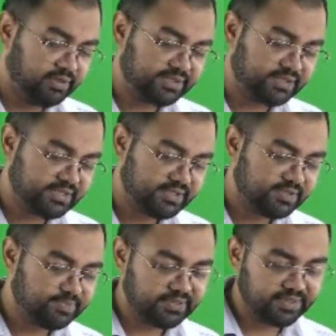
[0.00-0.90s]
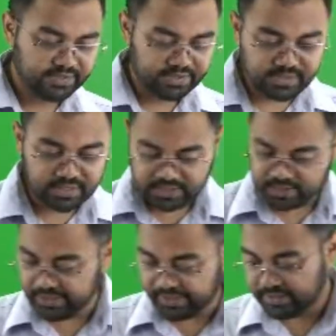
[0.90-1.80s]
discuss this, but this is
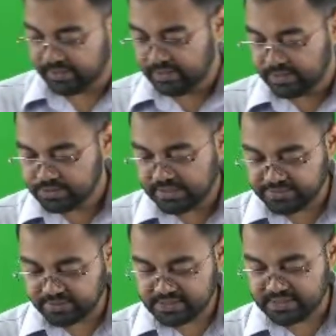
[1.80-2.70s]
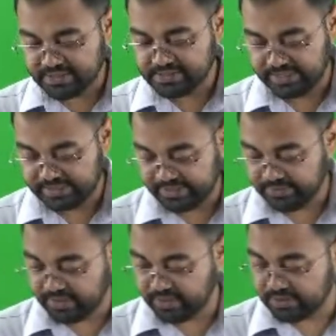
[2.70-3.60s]
correct. So that's why just understand that
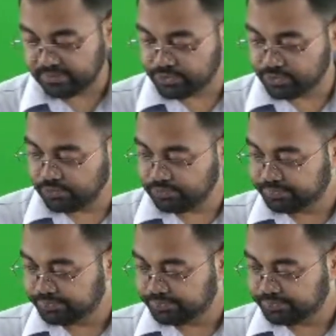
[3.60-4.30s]
when it comes to